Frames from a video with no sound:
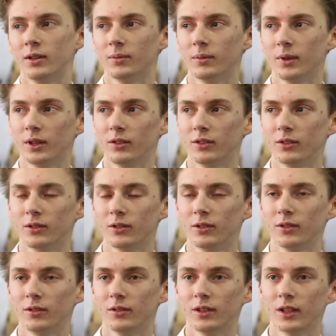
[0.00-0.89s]
making sure
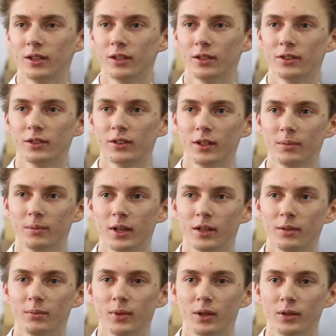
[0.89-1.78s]
that deadlines get
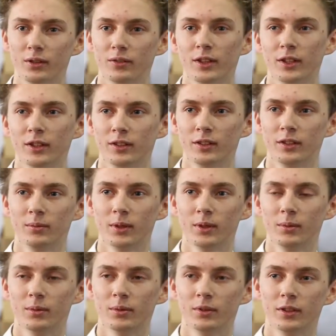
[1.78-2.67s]
met, motivating
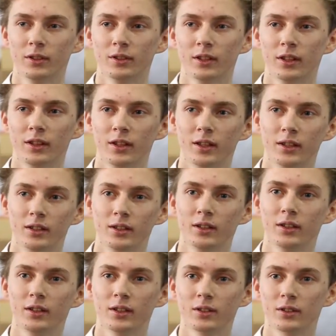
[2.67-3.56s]
people, things like that. You
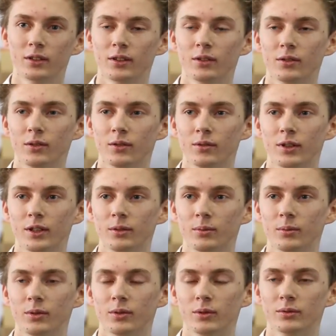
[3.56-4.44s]
know, they're all really
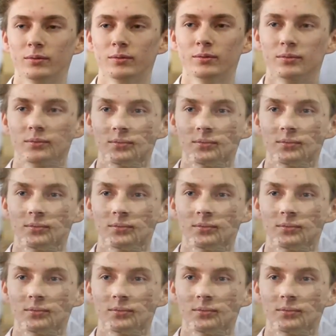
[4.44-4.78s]
important.